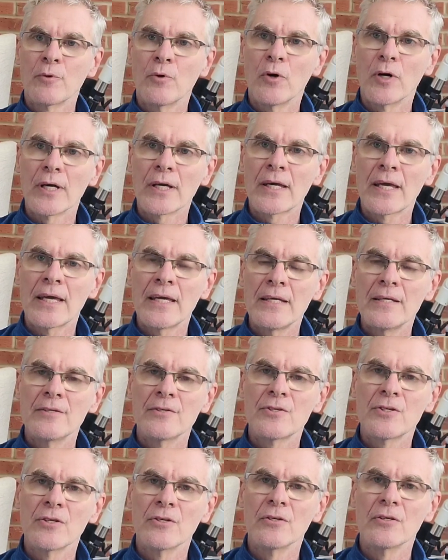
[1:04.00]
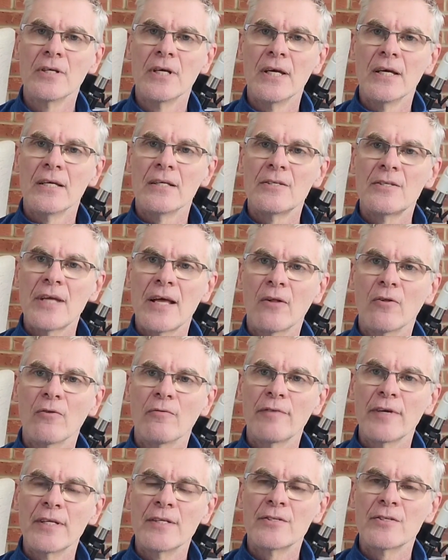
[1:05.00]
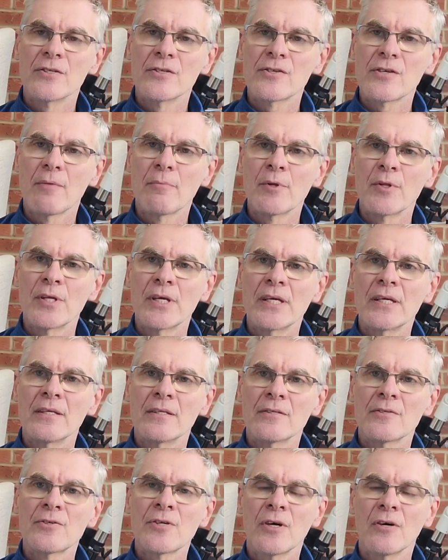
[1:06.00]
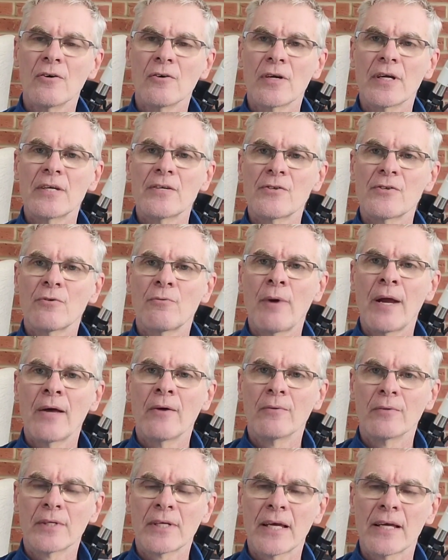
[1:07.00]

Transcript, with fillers: quite keen to delve into some of the targets around the